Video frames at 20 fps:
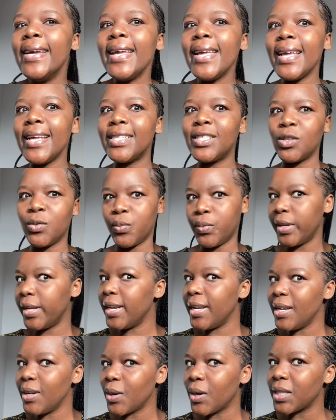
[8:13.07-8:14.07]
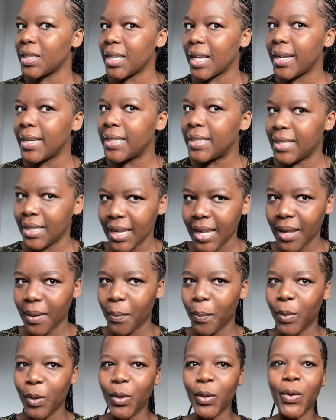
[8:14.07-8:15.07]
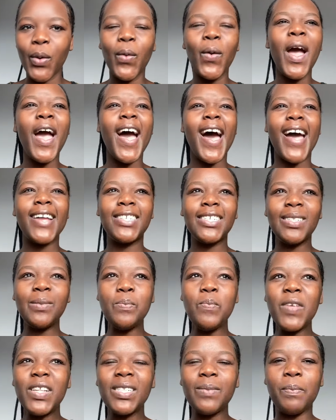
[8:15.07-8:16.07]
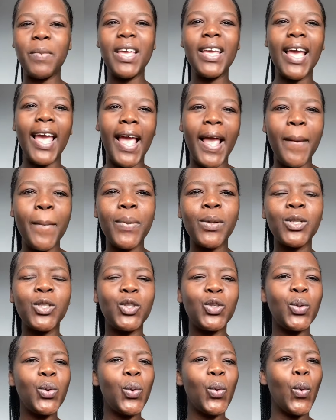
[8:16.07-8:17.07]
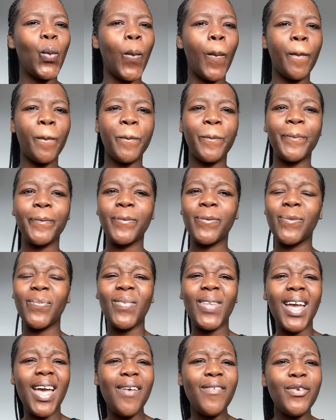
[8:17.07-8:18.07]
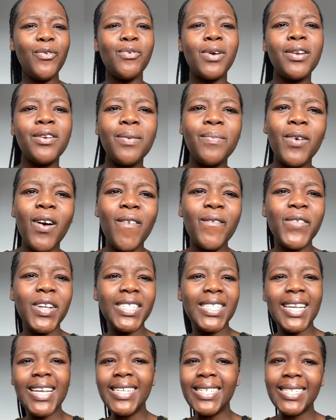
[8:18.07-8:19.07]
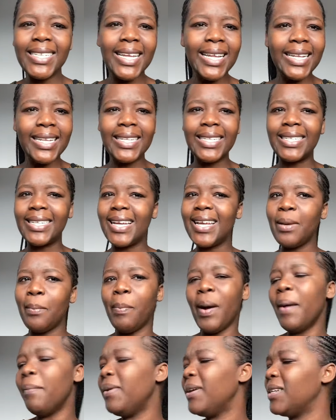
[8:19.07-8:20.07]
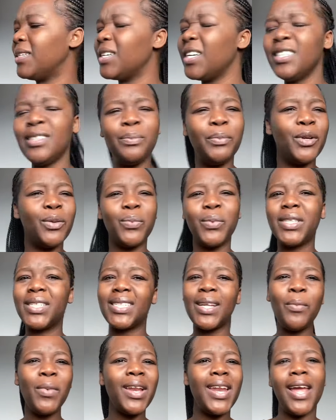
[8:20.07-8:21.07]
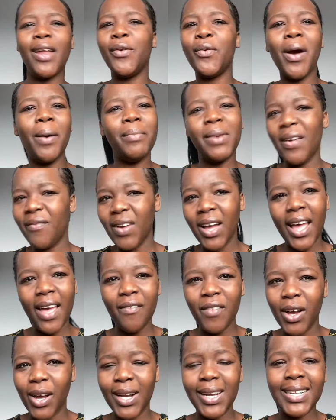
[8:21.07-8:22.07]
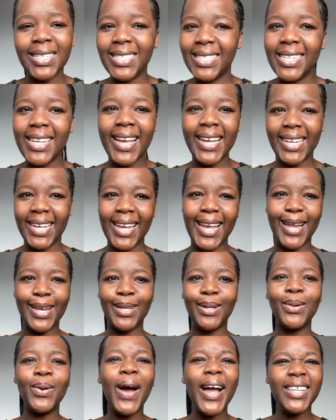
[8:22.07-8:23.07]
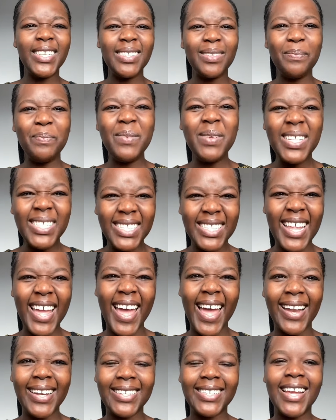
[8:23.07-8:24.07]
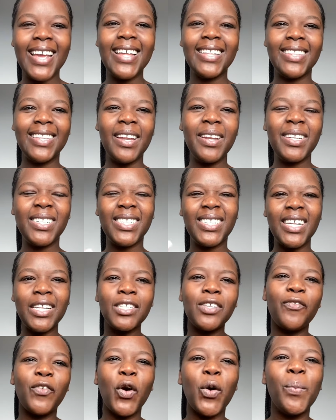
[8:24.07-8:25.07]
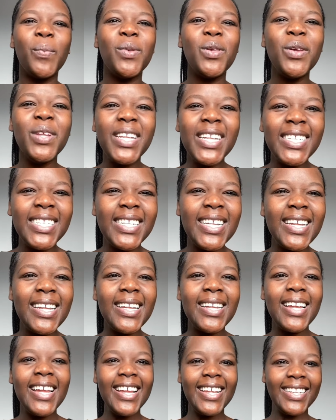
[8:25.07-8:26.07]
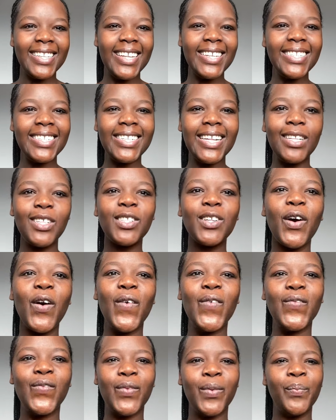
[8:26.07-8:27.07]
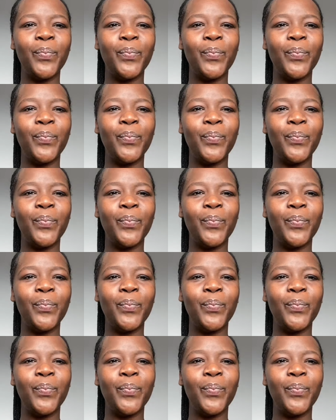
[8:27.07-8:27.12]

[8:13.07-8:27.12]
it's really not that deep, you know? I just miss being able to have a random conversation in public transport with someone I know I'm never ever gonna see again. You know, I just miss that sense of community, that sense of,